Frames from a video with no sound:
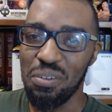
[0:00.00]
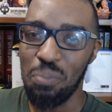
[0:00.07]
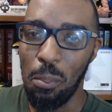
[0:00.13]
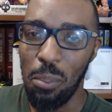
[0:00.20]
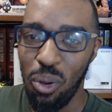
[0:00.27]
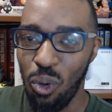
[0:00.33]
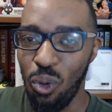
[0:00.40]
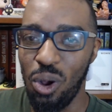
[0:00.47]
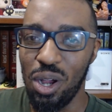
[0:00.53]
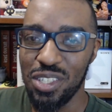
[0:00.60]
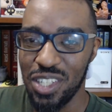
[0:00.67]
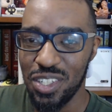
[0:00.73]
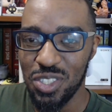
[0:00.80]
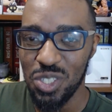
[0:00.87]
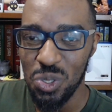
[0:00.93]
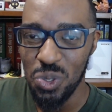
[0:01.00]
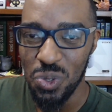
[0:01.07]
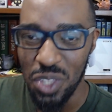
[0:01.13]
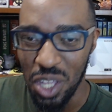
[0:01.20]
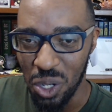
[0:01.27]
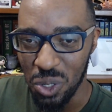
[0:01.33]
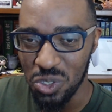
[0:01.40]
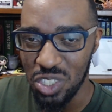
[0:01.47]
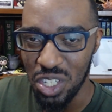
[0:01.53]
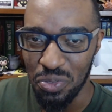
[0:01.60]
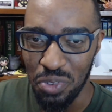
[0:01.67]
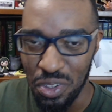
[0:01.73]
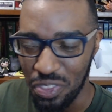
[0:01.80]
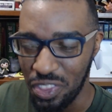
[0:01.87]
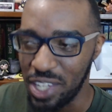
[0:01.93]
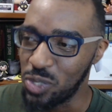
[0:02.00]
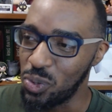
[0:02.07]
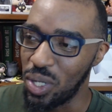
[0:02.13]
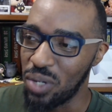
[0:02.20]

pours into those different things with